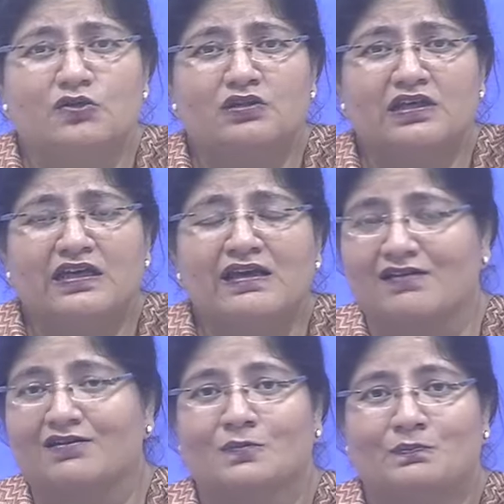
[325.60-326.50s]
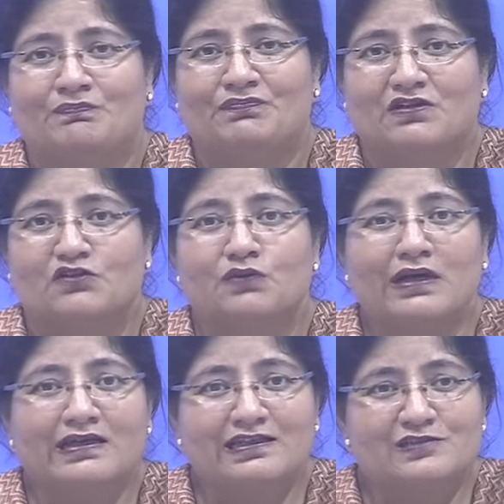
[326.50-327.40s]
the air. So
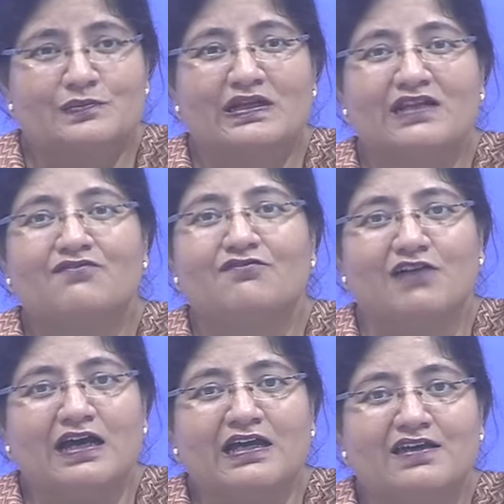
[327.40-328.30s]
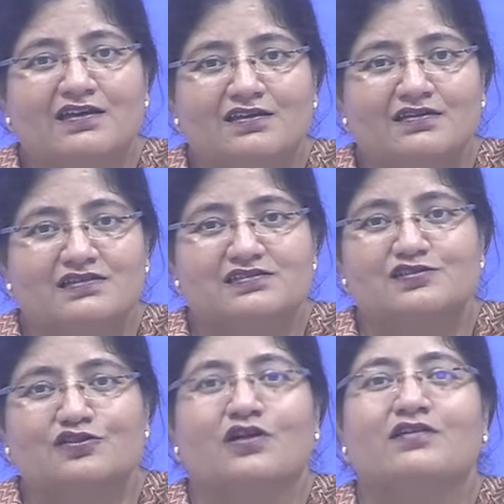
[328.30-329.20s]
I explain why this
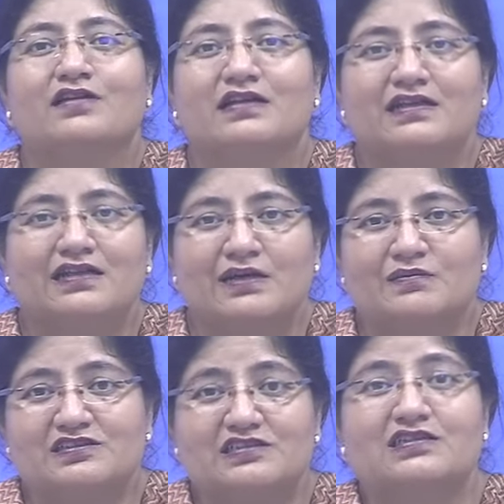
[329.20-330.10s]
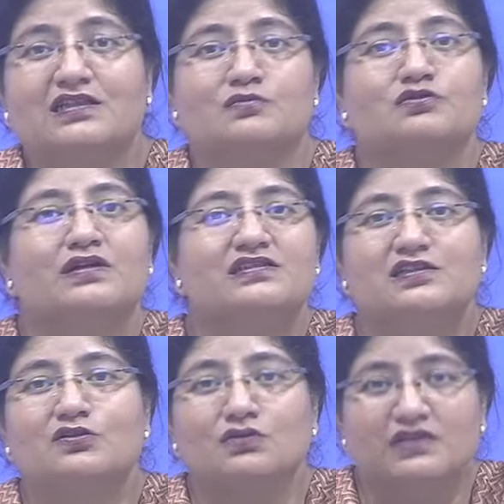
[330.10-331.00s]
is not really damaging them. So I say,
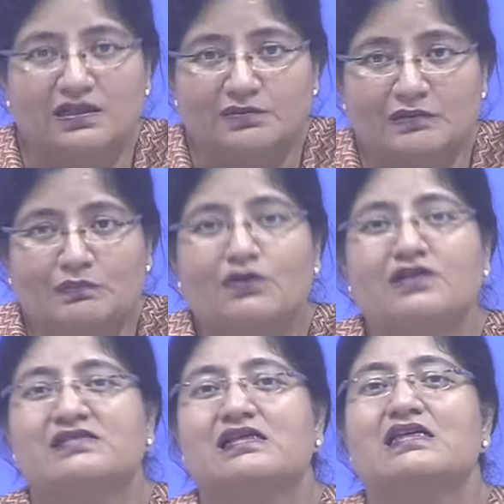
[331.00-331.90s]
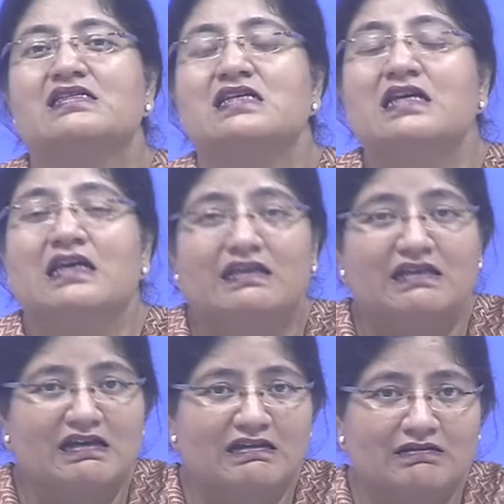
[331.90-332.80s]
no, they are being processed, they
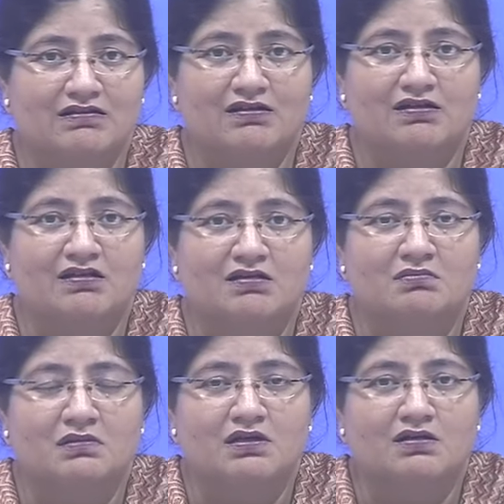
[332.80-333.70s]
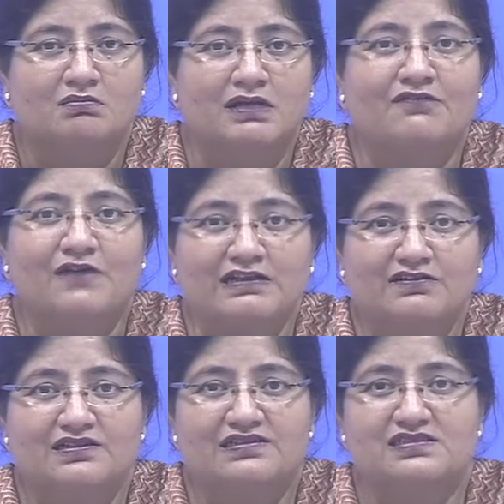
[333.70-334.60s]
are my
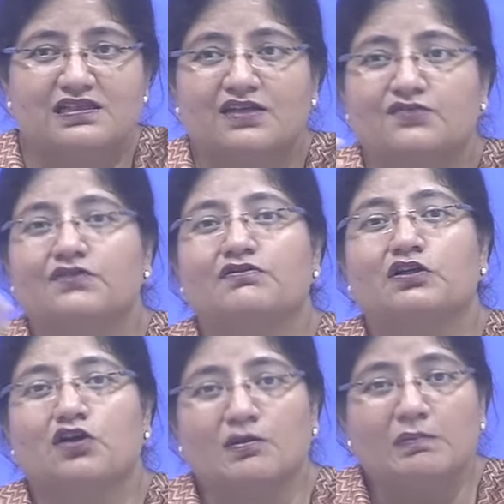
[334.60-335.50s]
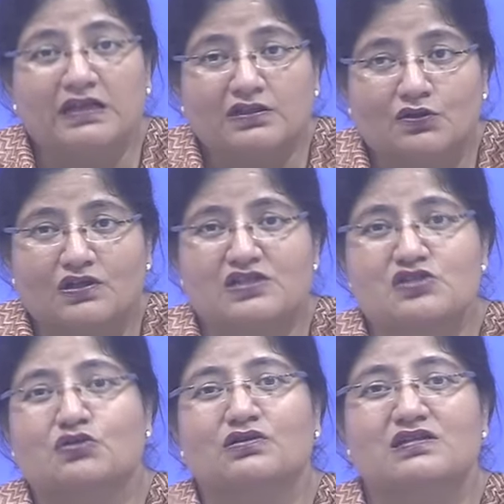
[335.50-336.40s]
factory is there, we will not make noise,
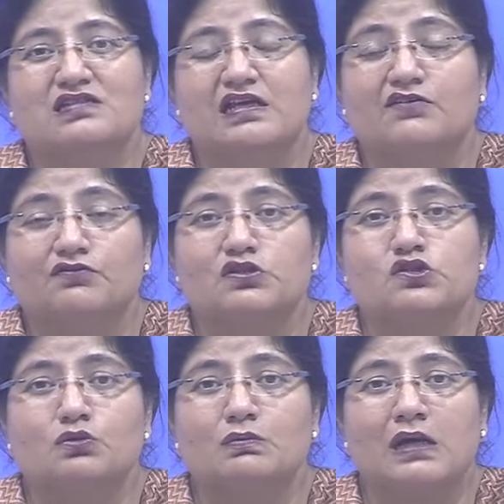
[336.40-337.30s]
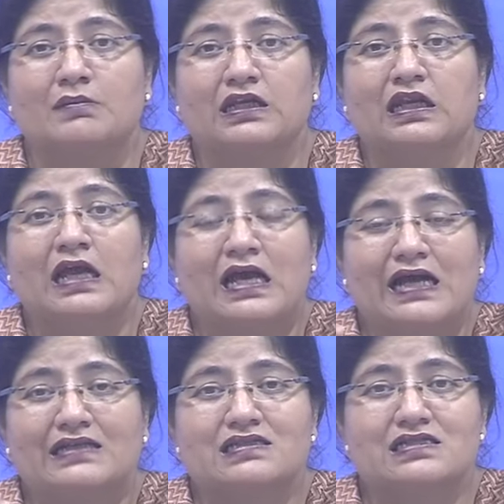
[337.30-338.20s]
this kind of. So I mean,
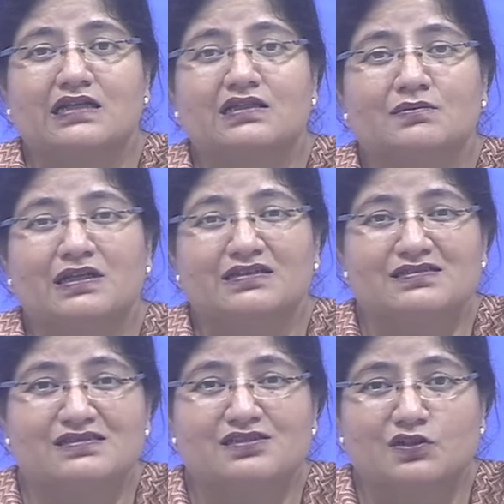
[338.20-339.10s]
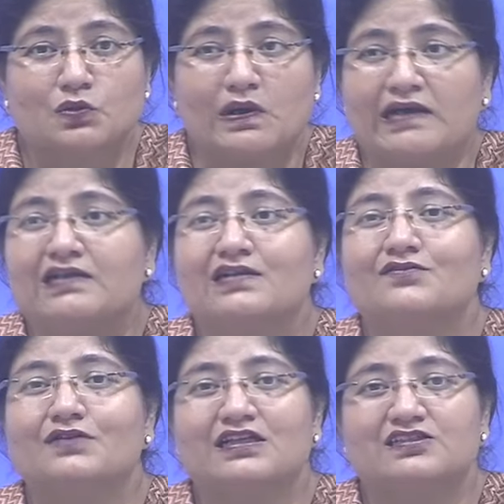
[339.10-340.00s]
I just tell them that this is required,
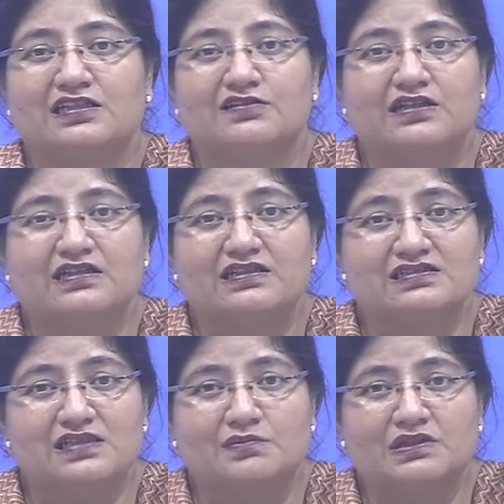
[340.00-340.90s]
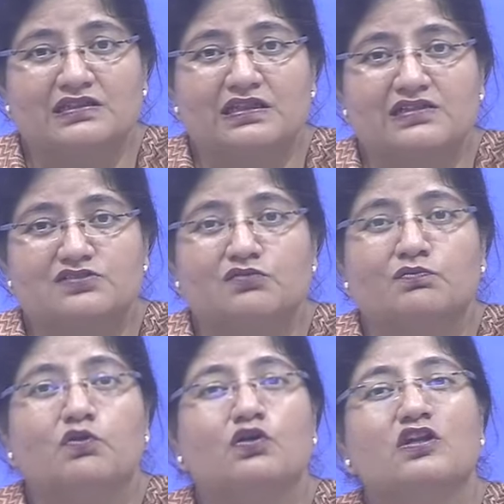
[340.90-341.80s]
we are generating something that is of
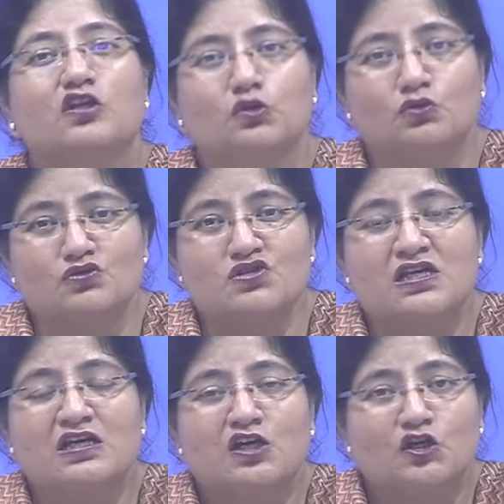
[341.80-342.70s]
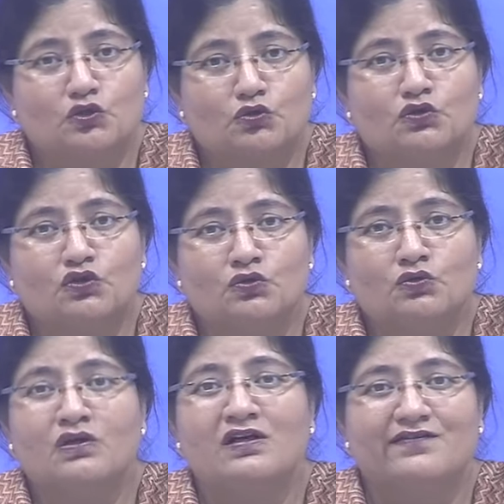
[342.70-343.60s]
more use to
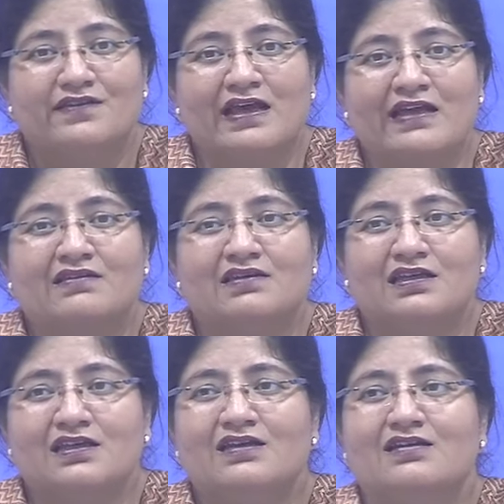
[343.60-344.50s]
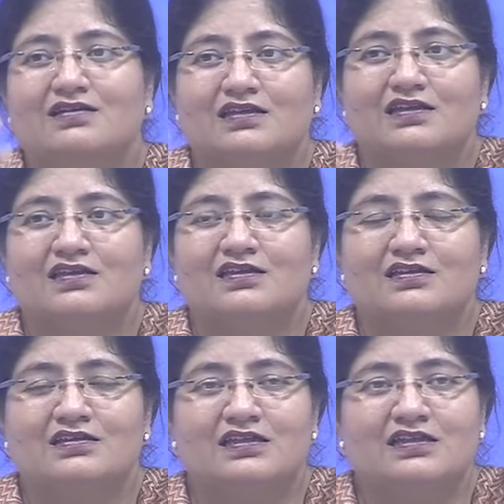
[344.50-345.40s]
you than
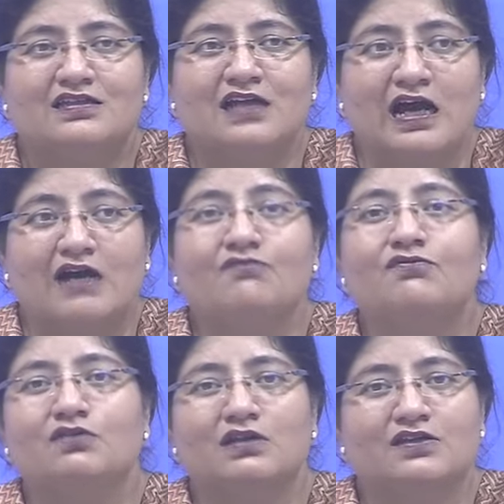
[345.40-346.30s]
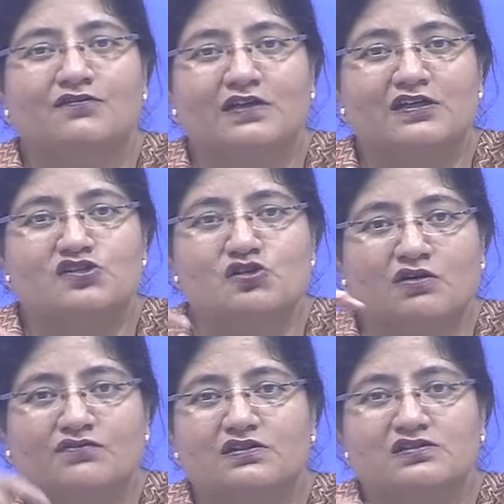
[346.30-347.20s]
the harmful effects
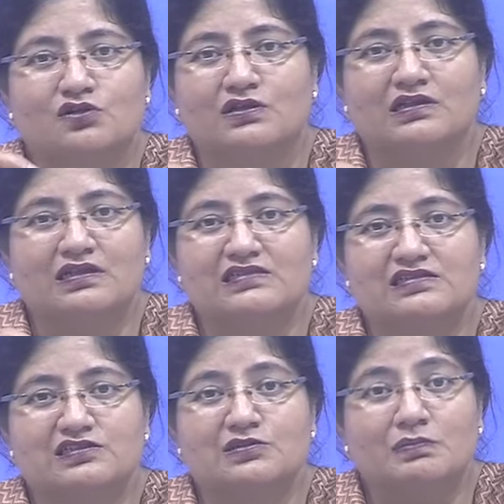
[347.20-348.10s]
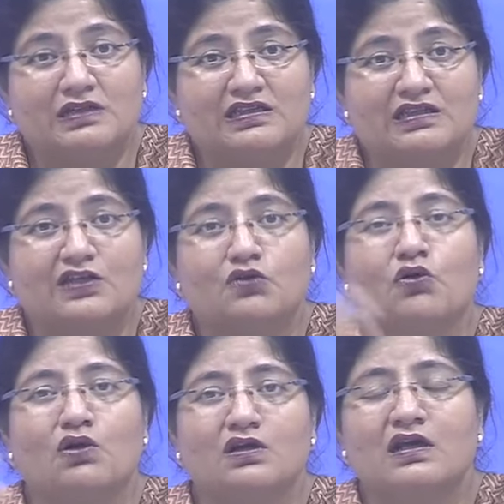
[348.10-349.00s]
of this organization being there.
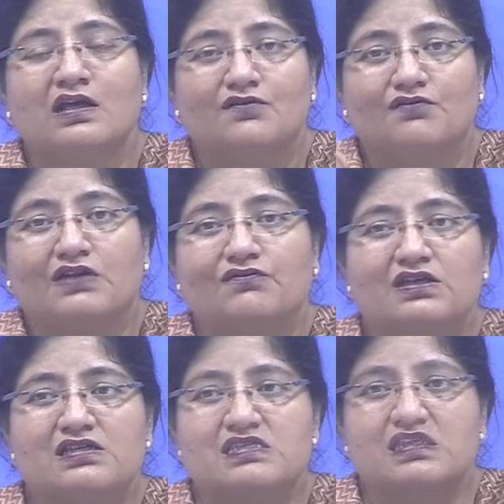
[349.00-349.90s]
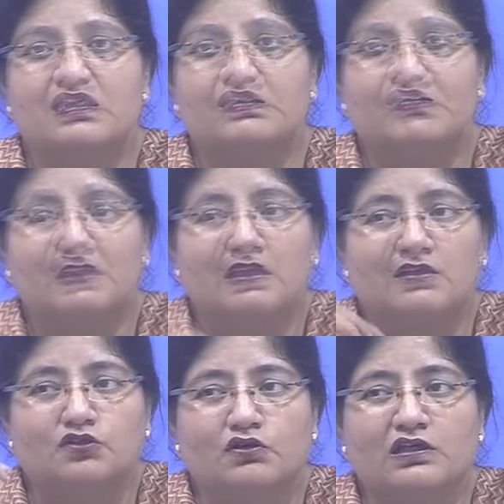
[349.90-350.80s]
Or when we say,
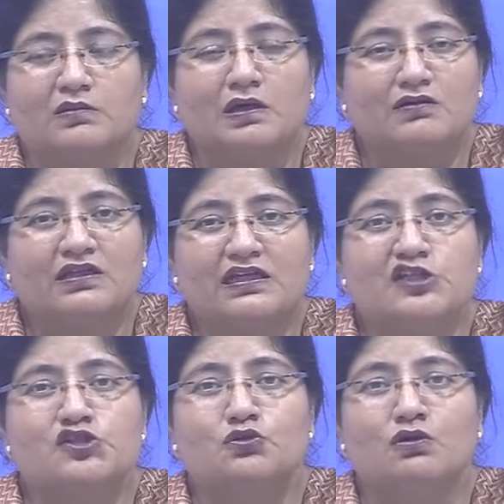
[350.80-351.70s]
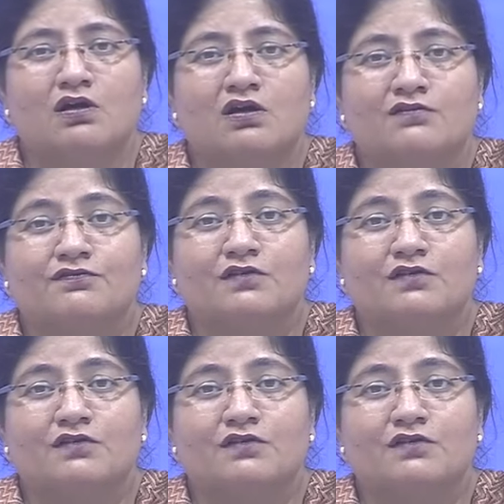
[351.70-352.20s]
talking about the issue of